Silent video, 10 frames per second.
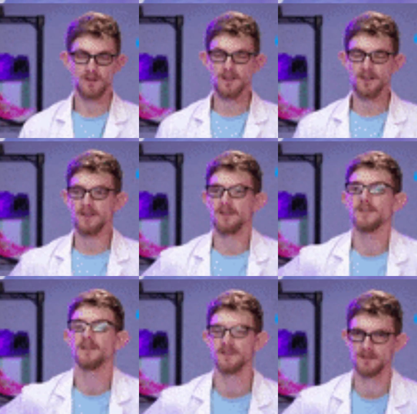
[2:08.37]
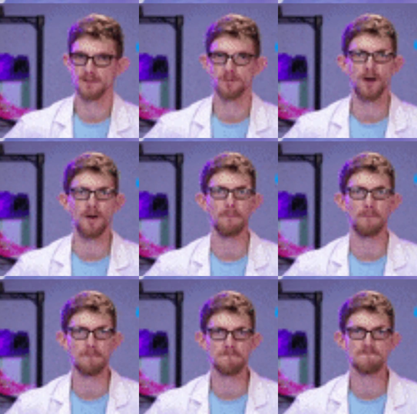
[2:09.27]
the form of
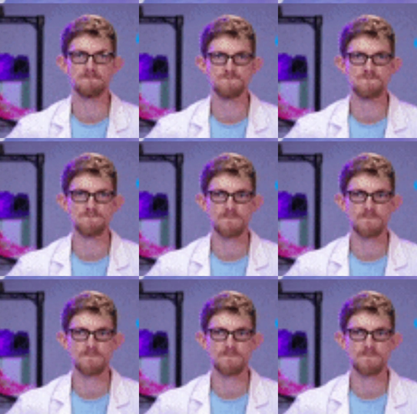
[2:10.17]
why,